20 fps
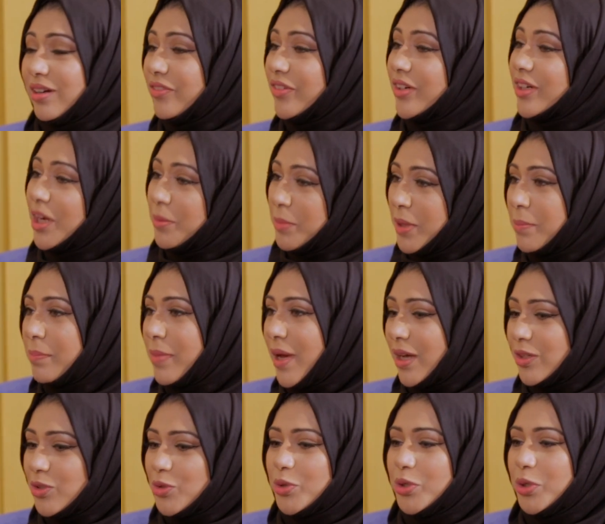Arafa, coming
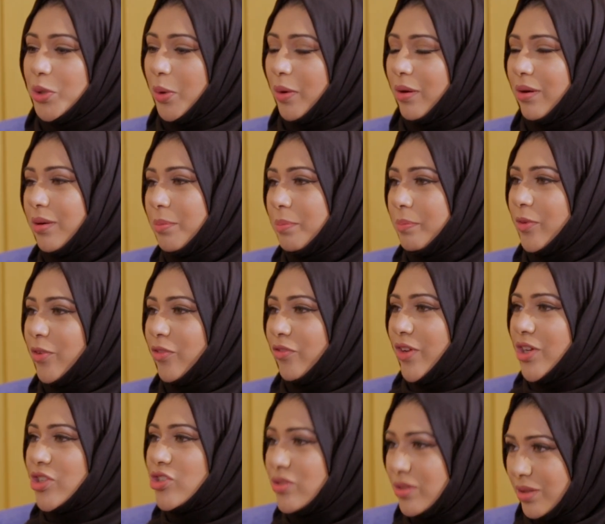back to your
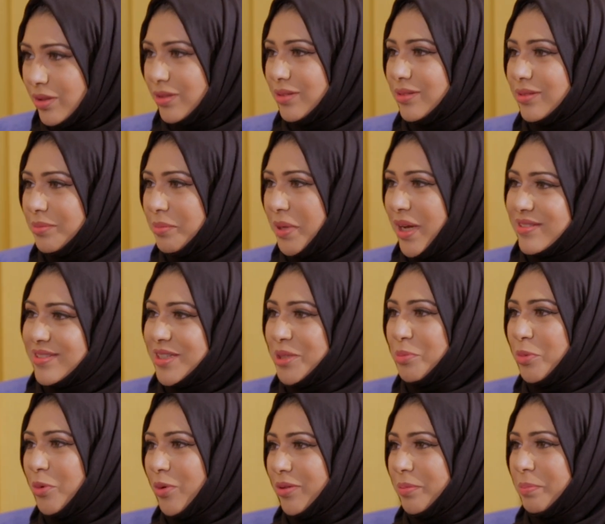professional
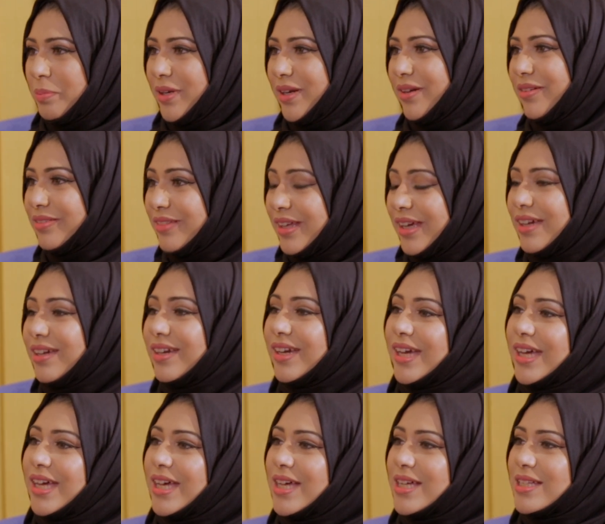basketball player thing,
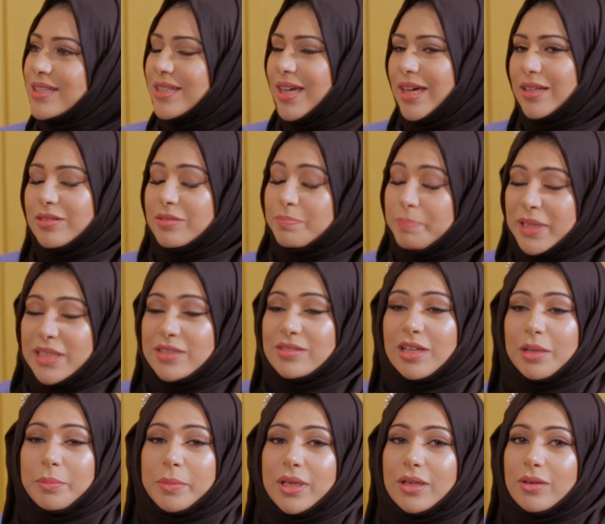that please
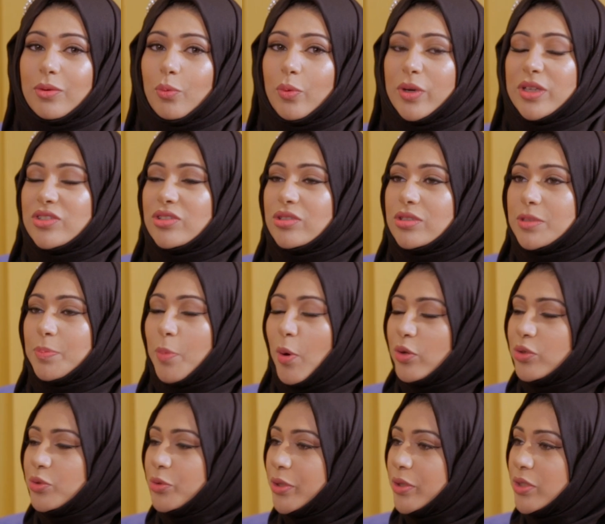tell me, which
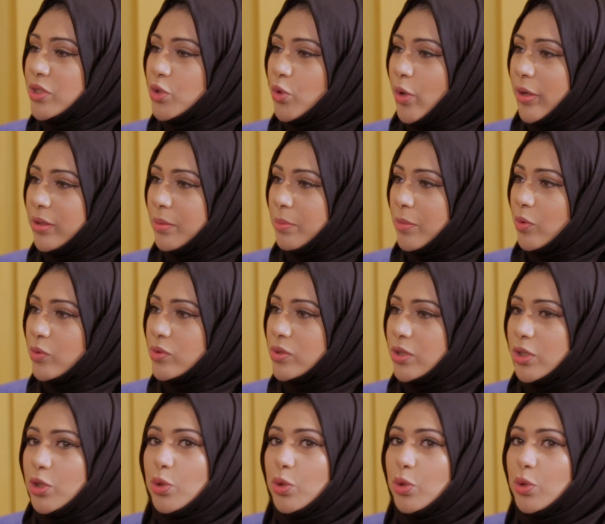sport do you enjoy the most?